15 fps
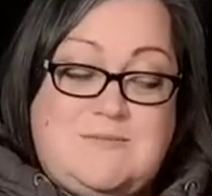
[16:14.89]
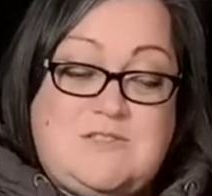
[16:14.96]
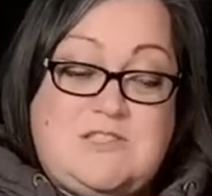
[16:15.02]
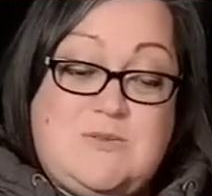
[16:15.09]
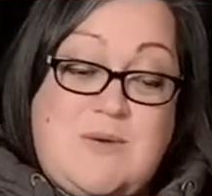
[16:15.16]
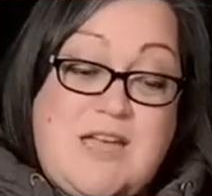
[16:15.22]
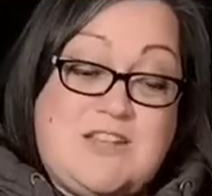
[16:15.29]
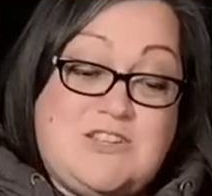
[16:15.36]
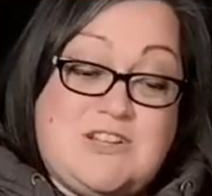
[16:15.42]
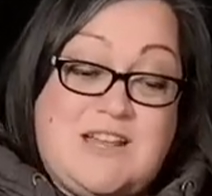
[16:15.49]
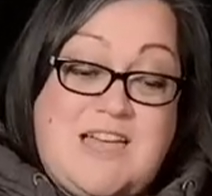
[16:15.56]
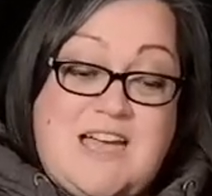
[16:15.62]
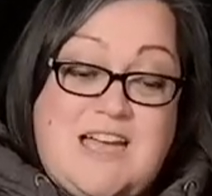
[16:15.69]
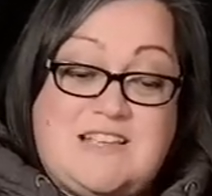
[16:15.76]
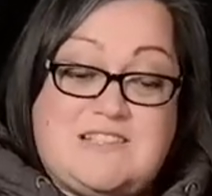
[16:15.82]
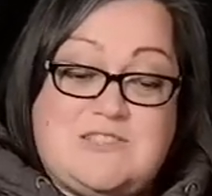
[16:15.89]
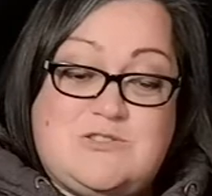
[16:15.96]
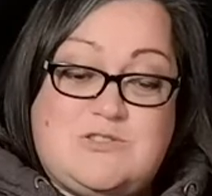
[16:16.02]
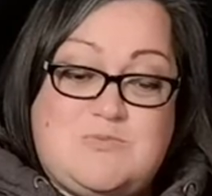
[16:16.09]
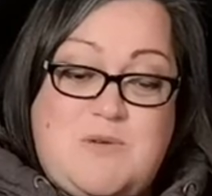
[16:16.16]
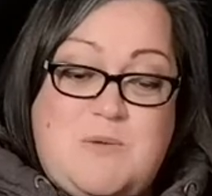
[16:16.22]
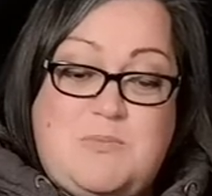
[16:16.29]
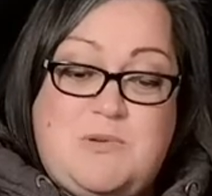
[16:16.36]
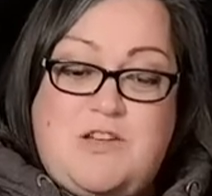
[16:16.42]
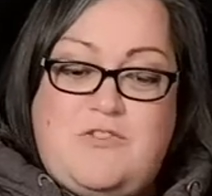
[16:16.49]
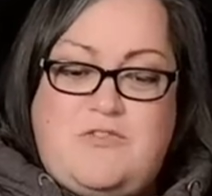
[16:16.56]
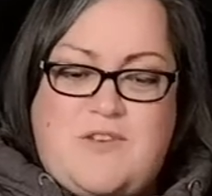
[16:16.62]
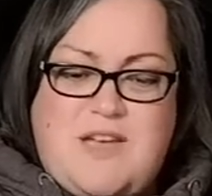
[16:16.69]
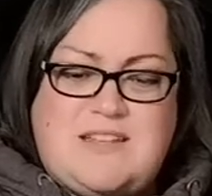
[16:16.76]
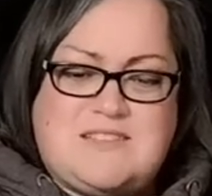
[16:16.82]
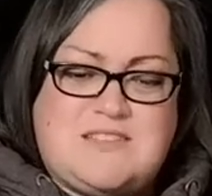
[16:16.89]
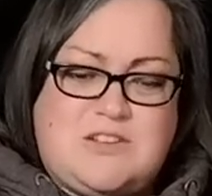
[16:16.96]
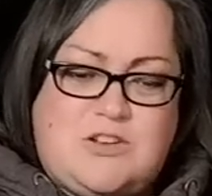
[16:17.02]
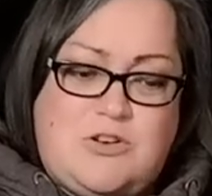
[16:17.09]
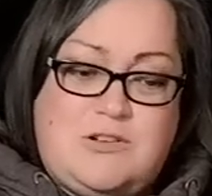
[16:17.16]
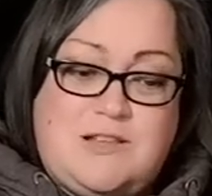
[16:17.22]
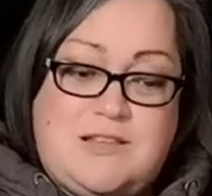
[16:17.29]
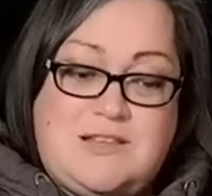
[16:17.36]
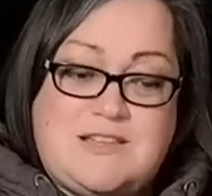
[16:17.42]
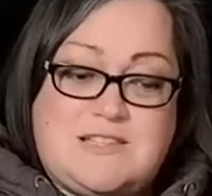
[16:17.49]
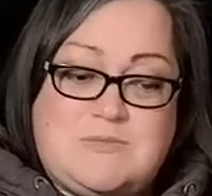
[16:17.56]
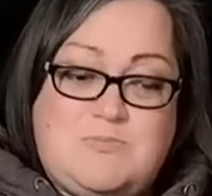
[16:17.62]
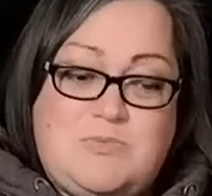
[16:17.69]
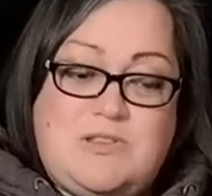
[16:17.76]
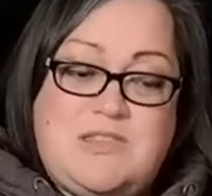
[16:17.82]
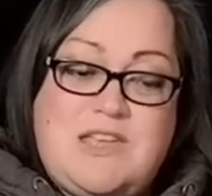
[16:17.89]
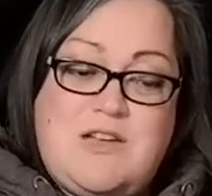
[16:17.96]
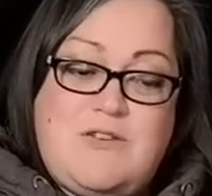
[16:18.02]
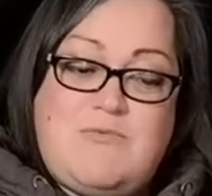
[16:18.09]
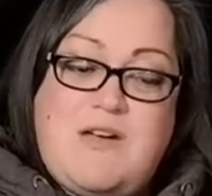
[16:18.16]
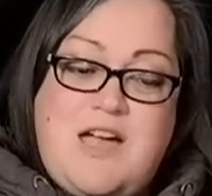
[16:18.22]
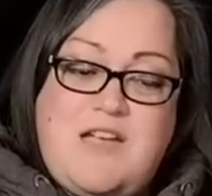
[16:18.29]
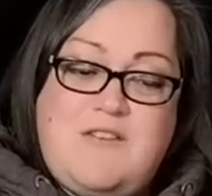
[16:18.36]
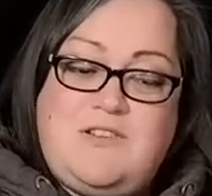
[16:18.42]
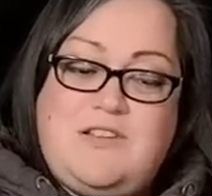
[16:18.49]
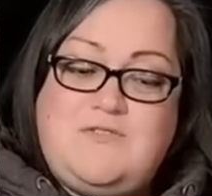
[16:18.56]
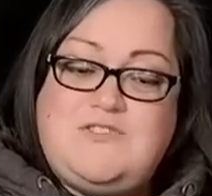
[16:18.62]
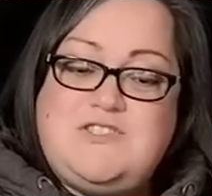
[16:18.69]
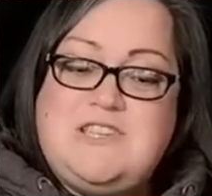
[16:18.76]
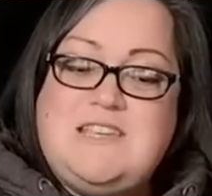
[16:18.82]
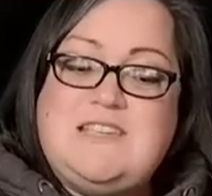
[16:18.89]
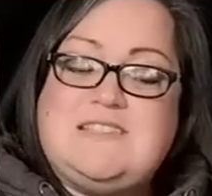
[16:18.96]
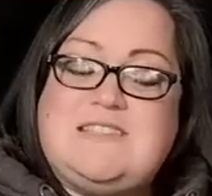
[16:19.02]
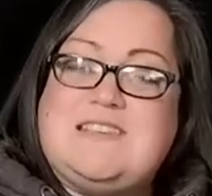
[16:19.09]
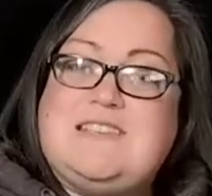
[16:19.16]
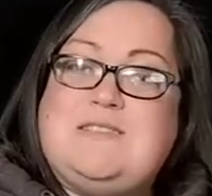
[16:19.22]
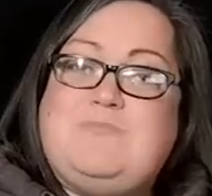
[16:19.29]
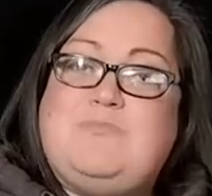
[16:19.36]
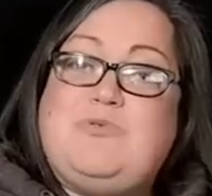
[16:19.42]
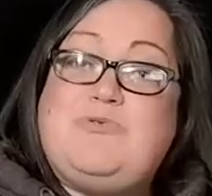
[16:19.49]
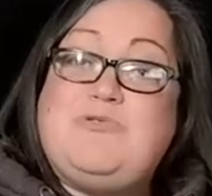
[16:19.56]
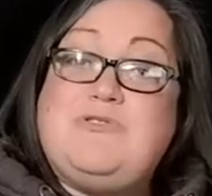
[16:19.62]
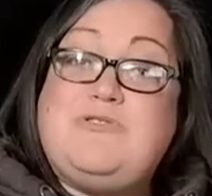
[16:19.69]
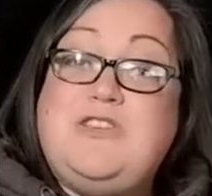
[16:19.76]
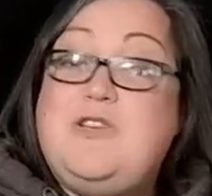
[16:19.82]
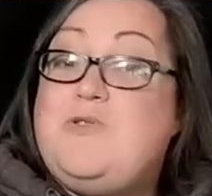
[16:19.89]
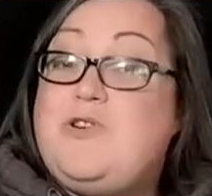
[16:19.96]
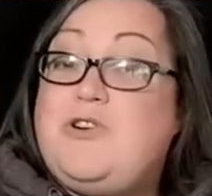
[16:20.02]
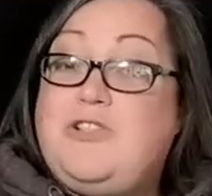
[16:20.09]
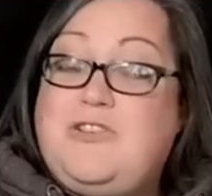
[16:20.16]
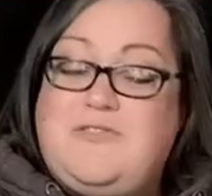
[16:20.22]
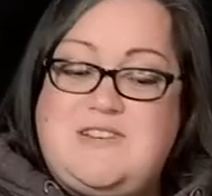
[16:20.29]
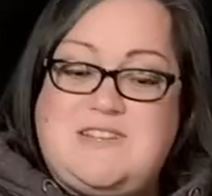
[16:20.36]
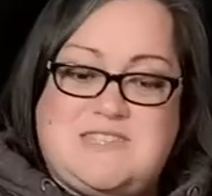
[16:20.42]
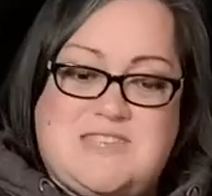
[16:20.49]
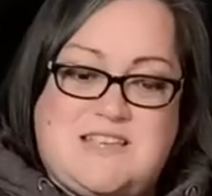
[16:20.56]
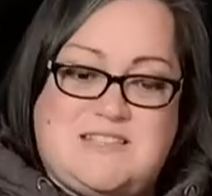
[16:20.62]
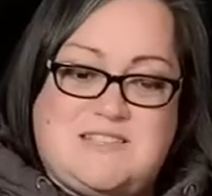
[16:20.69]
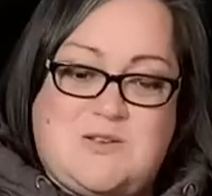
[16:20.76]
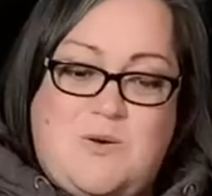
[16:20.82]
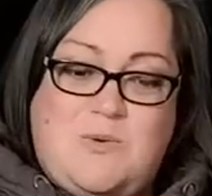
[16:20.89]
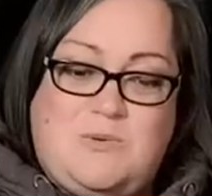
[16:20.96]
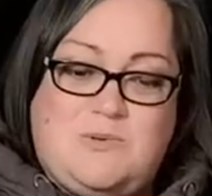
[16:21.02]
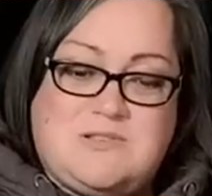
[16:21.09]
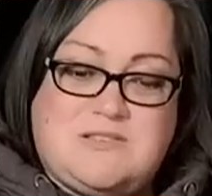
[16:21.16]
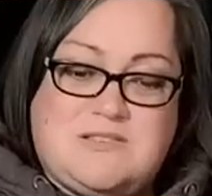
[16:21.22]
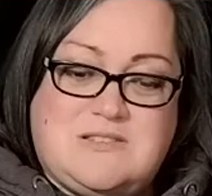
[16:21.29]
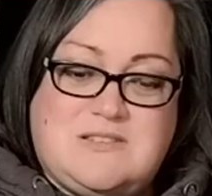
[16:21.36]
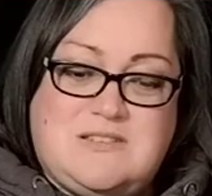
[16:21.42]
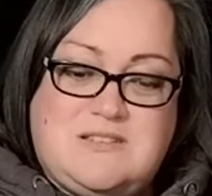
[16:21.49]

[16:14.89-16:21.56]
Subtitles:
To angel eyes, such people are faint and colourless, but the arrival of Jesus brought new colour into their souls.